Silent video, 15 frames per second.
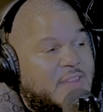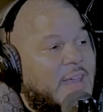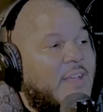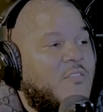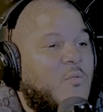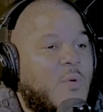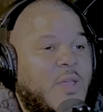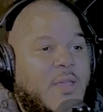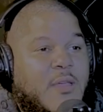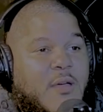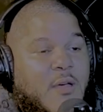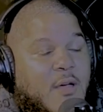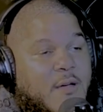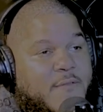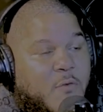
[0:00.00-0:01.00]
days a week,
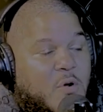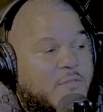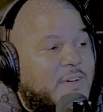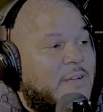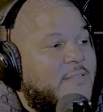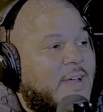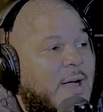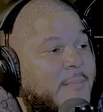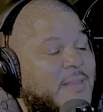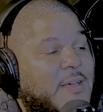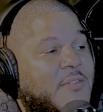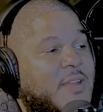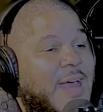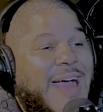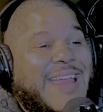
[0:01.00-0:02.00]
4 to 5 times
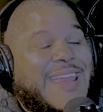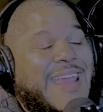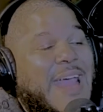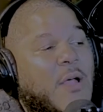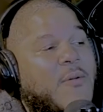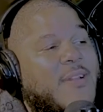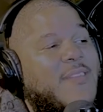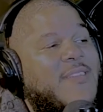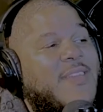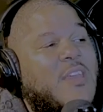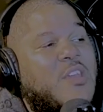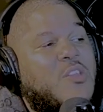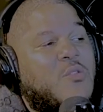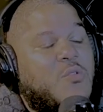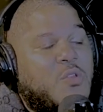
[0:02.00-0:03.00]
every day. I guarantee
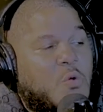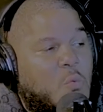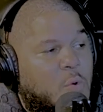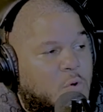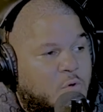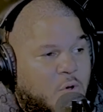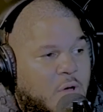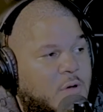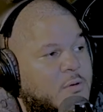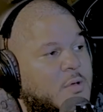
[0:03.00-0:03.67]
you will grow.